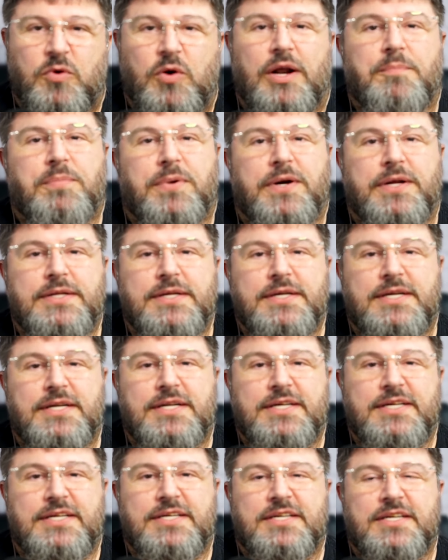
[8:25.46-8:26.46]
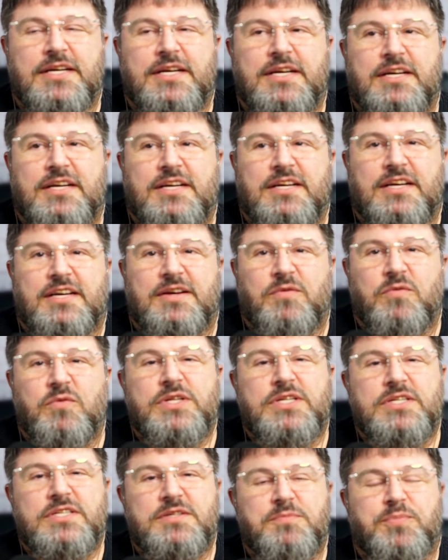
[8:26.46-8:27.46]
well, practically uh,
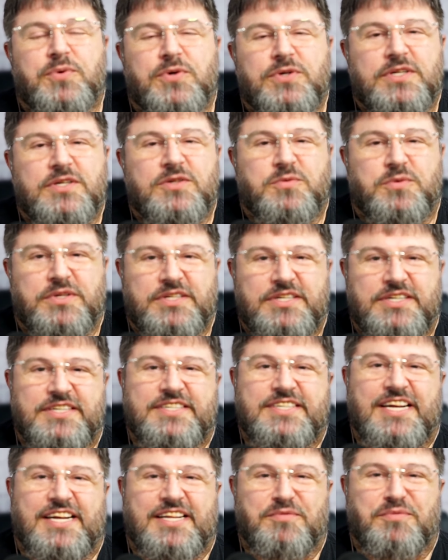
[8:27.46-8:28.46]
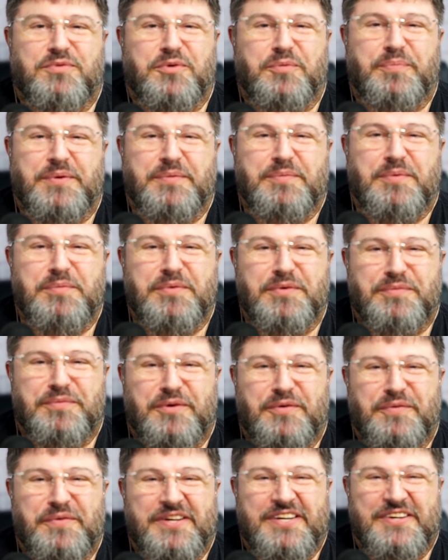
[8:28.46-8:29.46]
what is important to understand for people
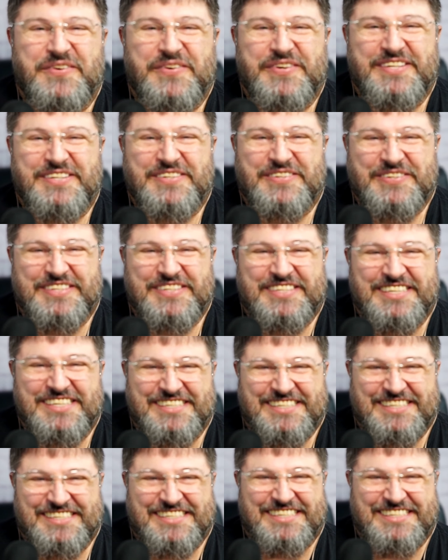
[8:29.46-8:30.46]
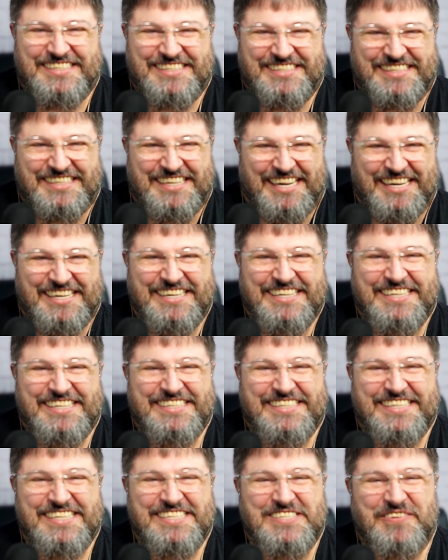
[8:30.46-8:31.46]
before we go into these technical
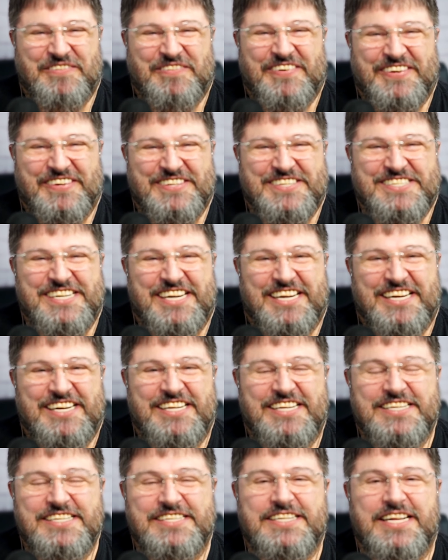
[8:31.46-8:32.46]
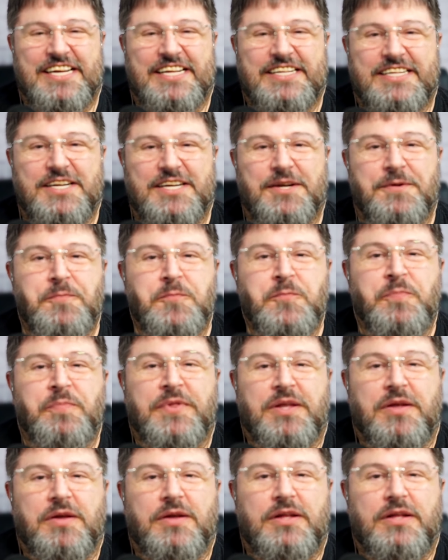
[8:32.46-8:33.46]
things of blockchain is that uh,
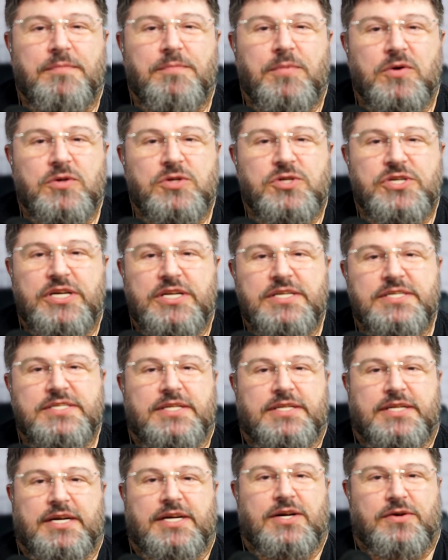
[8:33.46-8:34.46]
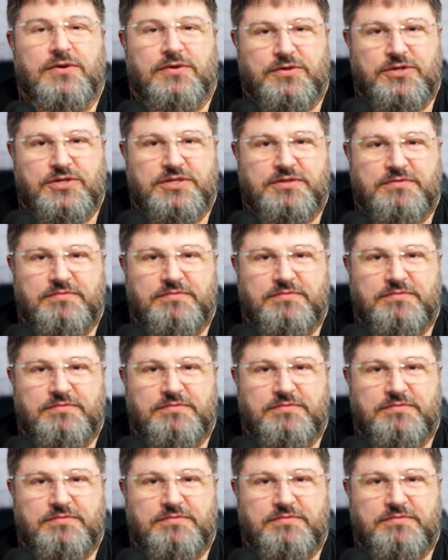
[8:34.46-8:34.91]
blockchain is a technology.